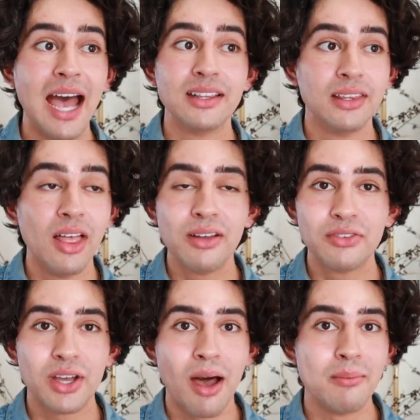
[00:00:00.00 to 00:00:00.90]
I
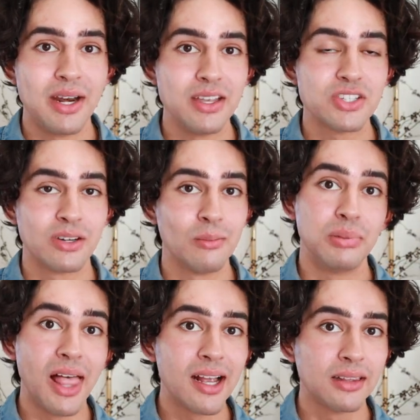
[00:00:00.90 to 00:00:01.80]
love the combination of
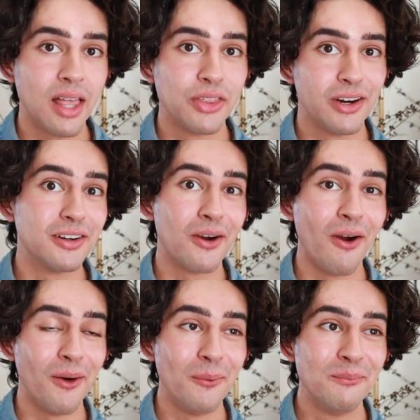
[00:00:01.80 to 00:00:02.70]
black leather and
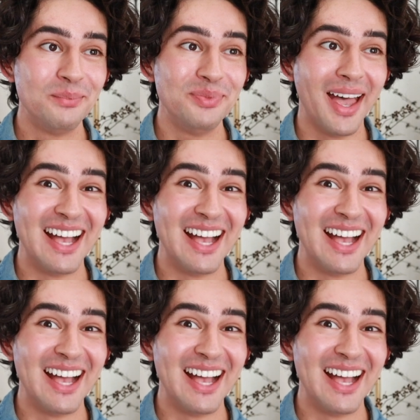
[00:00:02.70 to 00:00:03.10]
chrome.